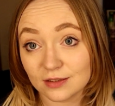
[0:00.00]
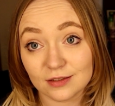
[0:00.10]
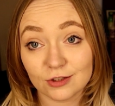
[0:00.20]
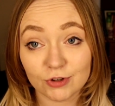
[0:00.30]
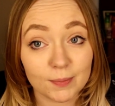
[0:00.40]

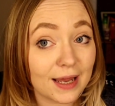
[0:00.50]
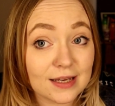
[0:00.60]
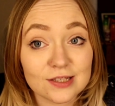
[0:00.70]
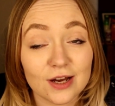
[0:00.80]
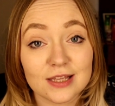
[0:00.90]
the
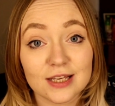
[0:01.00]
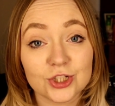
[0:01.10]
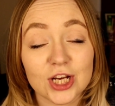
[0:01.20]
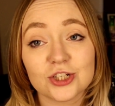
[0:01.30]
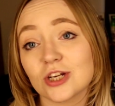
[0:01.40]
rubella side of the
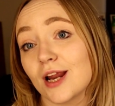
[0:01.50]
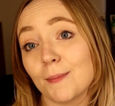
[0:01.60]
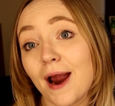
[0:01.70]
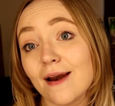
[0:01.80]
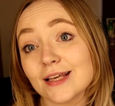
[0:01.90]
injection. And
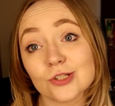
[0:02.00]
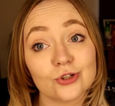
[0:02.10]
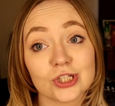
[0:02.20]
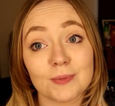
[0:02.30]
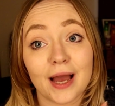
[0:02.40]
apparently it's not
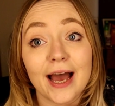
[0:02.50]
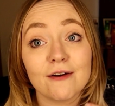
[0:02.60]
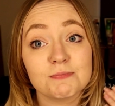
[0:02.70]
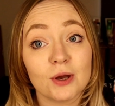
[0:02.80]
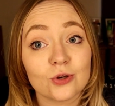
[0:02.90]
just me. I
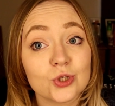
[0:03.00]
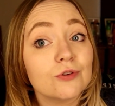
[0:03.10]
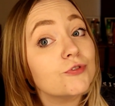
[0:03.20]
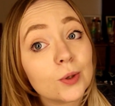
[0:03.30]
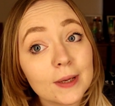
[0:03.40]
have spoken to a
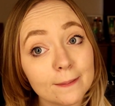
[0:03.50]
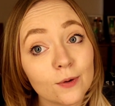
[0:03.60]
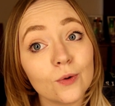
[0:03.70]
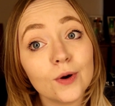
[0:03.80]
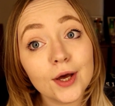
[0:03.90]
few
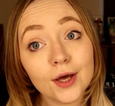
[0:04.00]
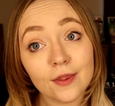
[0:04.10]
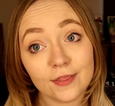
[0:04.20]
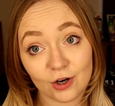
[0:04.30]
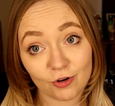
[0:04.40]
people
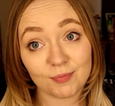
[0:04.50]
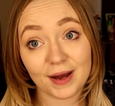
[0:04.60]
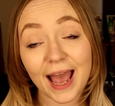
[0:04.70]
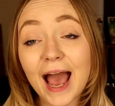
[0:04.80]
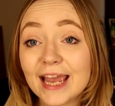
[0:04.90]
that are of
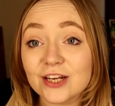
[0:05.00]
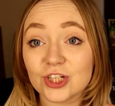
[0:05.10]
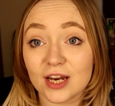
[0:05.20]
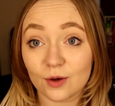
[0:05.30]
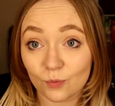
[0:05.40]
my age
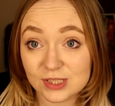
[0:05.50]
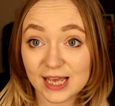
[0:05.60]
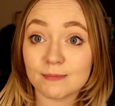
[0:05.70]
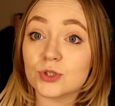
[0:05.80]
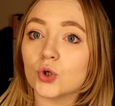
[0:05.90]
and at the
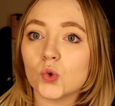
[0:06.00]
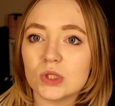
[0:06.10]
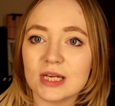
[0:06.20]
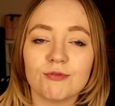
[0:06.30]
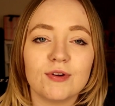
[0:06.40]
same
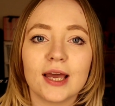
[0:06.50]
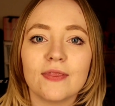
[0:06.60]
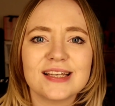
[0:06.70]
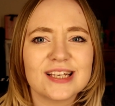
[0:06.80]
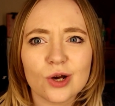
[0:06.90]
schools and everything, and
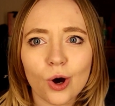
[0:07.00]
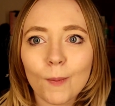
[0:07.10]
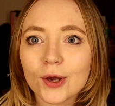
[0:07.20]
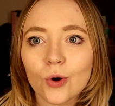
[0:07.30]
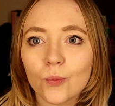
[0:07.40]
they said, oh
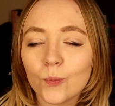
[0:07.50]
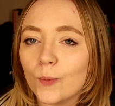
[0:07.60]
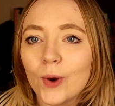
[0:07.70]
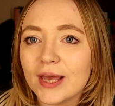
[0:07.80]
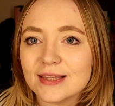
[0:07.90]
my god,
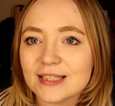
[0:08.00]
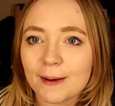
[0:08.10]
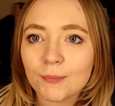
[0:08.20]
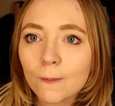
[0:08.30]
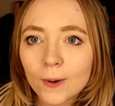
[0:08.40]
we had the
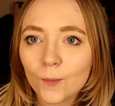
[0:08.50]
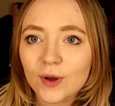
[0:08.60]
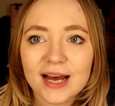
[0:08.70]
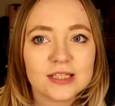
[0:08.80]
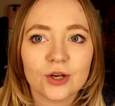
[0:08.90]
same problem, we
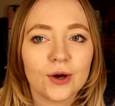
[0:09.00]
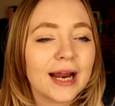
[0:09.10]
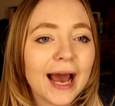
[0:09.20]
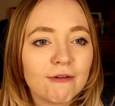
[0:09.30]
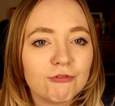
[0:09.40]
had to go and
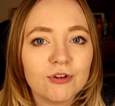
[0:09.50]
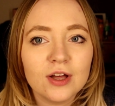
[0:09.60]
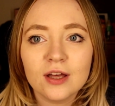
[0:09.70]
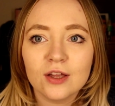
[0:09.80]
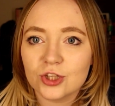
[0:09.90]
have
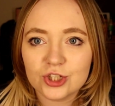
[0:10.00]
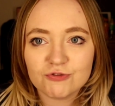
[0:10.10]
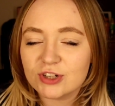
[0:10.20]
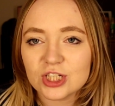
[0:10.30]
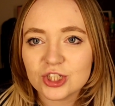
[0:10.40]
the
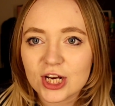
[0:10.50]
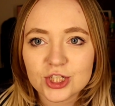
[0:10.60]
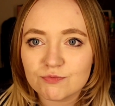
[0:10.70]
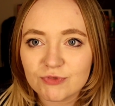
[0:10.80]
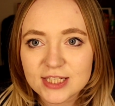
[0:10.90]

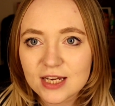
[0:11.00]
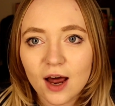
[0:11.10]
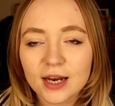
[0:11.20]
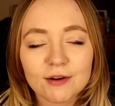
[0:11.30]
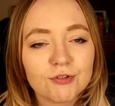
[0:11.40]
injection
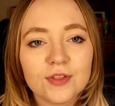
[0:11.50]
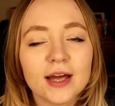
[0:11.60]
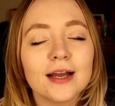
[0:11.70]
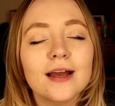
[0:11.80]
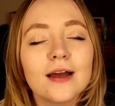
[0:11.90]
redone and
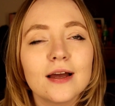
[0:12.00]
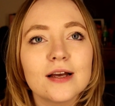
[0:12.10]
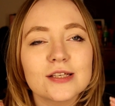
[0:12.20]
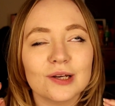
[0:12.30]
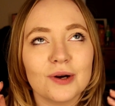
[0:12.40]
everything.
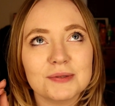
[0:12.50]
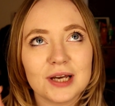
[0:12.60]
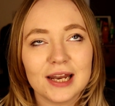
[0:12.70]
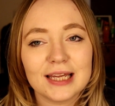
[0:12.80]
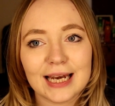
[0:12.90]
So I was
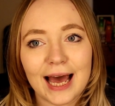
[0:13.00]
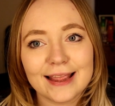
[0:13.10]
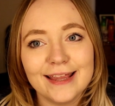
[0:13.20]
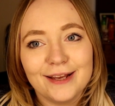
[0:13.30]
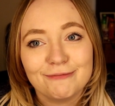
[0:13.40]
kind of glad
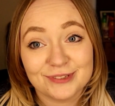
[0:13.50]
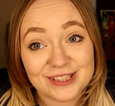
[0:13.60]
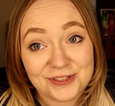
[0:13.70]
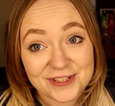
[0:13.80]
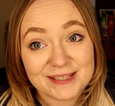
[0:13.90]
that it
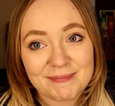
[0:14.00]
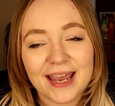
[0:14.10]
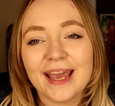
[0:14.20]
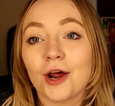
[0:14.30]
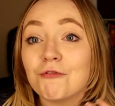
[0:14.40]
wasn't just
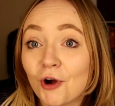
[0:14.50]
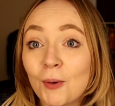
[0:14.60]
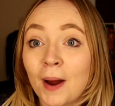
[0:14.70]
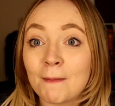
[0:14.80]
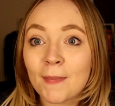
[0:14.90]
me. And I
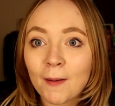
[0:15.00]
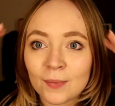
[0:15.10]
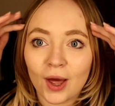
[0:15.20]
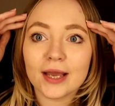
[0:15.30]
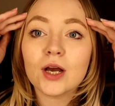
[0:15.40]
phoned my mum,
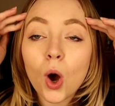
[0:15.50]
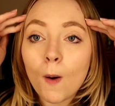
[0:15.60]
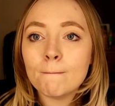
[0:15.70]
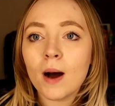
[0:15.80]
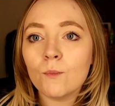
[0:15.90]
like,
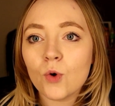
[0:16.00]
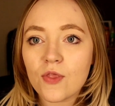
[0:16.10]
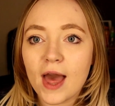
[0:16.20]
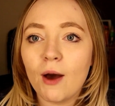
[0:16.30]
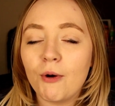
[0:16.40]
Mum, what
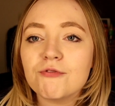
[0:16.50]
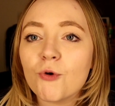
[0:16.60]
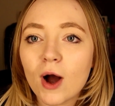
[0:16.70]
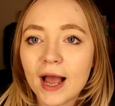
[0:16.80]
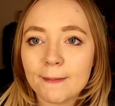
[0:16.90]
the hell, I
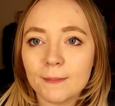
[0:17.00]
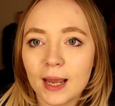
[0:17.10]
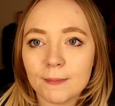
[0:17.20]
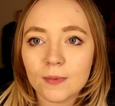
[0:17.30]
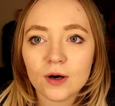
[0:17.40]
thought I had
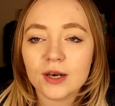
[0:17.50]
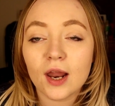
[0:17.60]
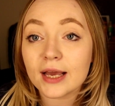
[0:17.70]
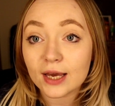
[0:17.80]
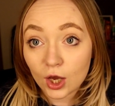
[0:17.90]
my MMR, and
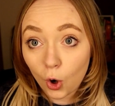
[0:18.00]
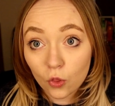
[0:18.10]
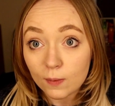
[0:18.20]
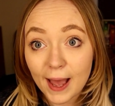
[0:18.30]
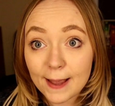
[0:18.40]
like
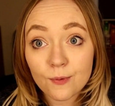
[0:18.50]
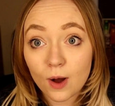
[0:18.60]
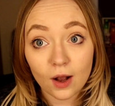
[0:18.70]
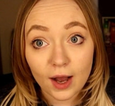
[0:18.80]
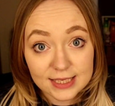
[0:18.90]
on the
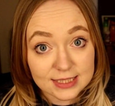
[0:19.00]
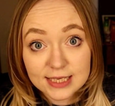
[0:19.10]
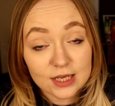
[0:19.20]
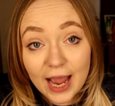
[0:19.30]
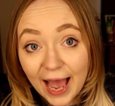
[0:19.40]
paperwork it
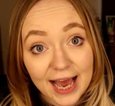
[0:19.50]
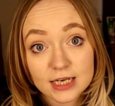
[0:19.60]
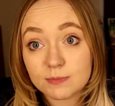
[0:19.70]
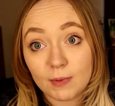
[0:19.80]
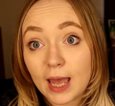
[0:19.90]
says I
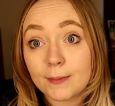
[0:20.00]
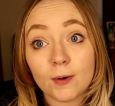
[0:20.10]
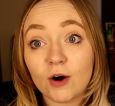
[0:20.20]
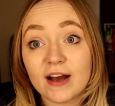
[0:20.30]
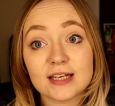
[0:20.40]
had my
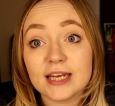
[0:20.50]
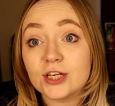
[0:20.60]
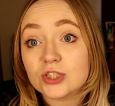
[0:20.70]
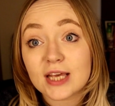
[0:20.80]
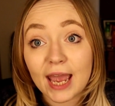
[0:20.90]
MMR
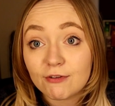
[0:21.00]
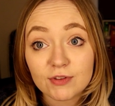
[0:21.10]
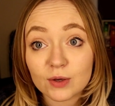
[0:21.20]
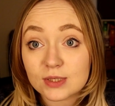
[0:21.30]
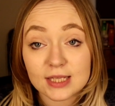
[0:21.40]
vaccinations,
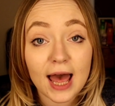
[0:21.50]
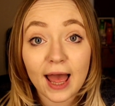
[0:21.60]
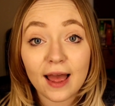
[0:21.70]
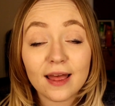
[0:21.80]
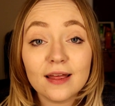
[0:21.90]
everything was there,